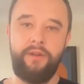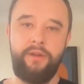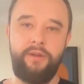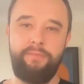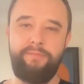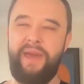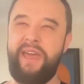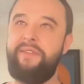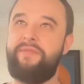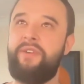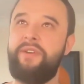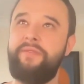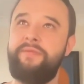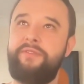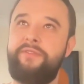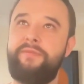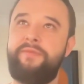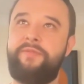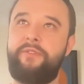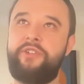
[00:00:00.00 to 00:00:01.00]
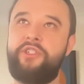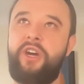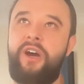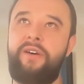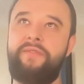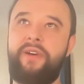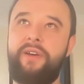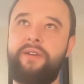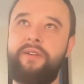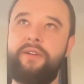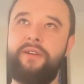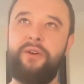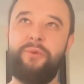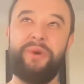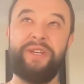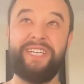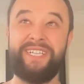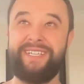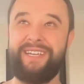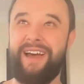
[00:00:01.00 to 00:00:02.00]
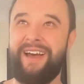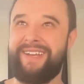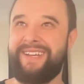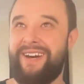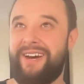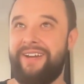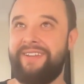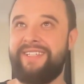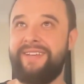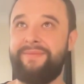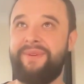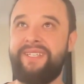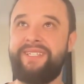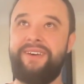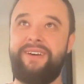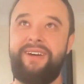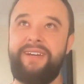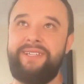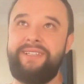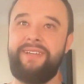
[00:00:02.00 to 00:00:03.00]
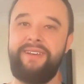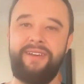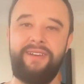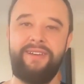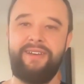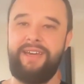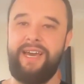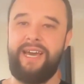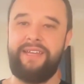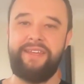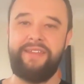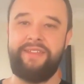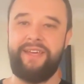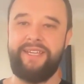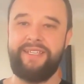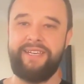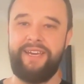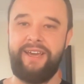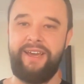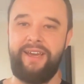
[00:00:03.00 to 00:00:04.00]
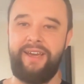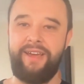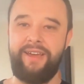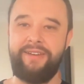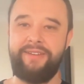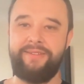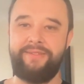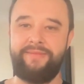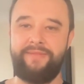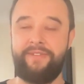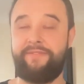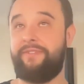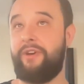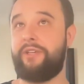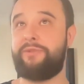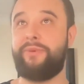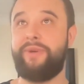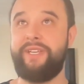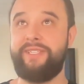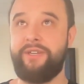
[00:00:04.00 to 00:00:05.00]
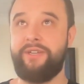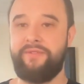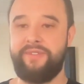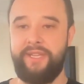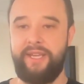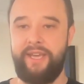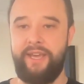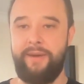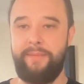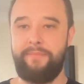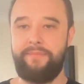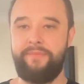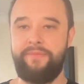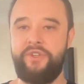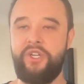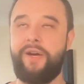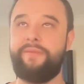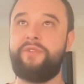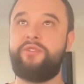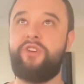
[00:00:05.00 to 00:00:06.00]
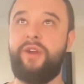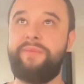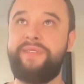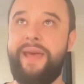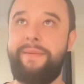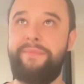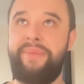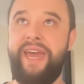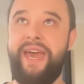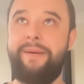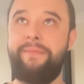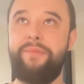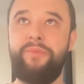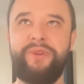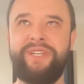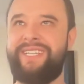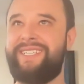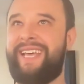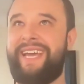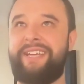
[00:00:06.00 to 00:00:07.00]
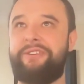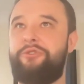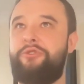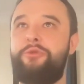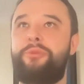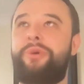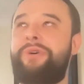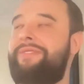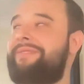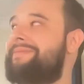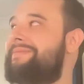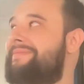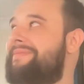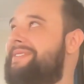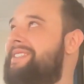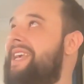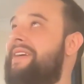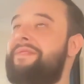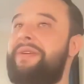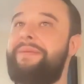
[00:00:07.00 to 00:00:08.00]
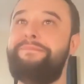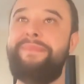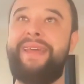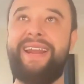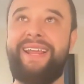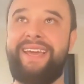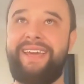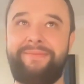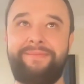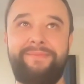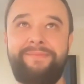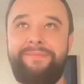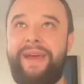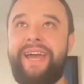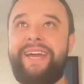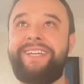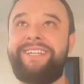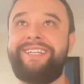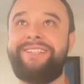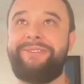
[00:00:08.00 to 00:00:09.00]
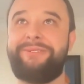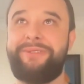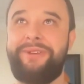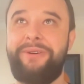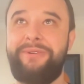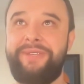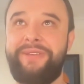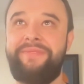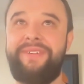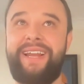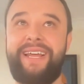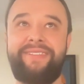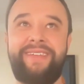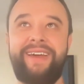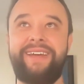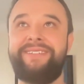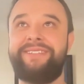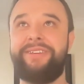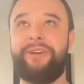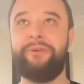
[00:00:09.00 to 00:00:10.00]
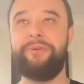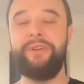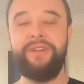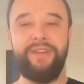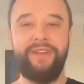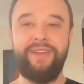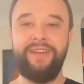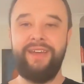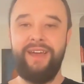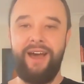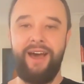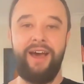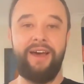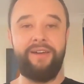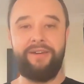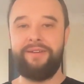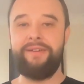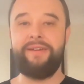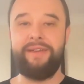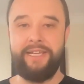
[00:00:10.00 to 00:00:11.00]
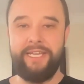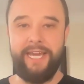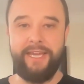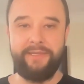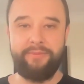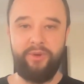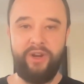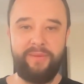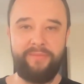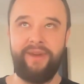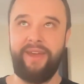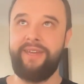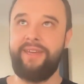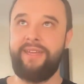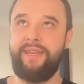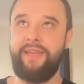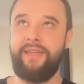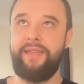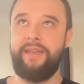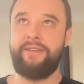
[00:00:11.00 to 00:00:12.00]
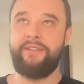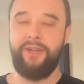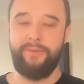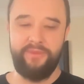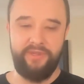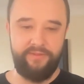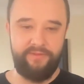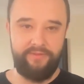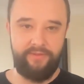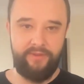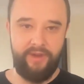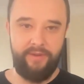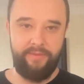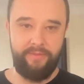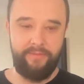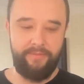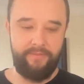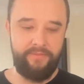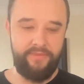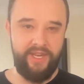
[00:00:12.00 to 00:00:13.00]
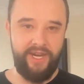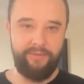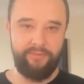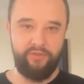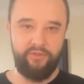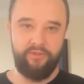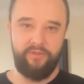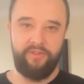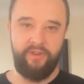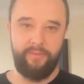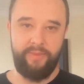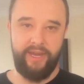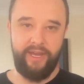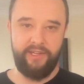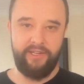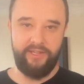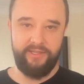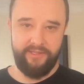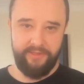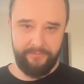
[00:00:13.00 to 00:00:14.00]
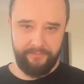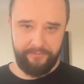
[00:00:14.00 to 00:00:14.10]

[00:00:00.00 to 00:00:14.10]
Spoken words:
Maven for Java, which is a kind of similar size. And then there's the first one is obviously JavaScript's NPM, which is like 2.7 million packages or something like that. So it's pretty big in terms of the number of packages.